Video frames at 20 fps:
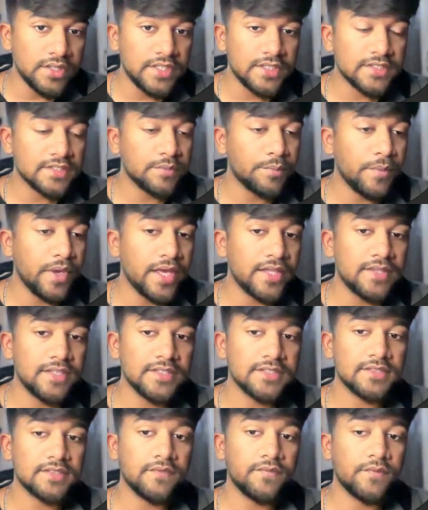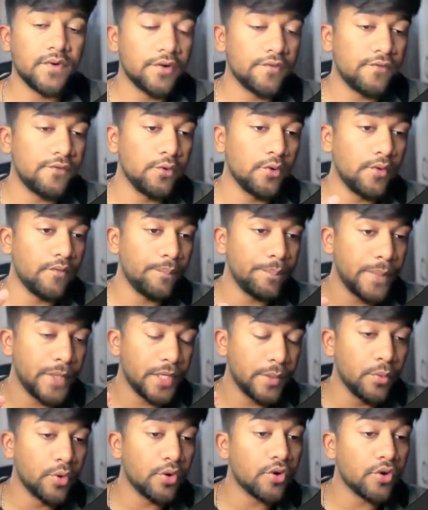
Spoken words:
make this workflow a bit more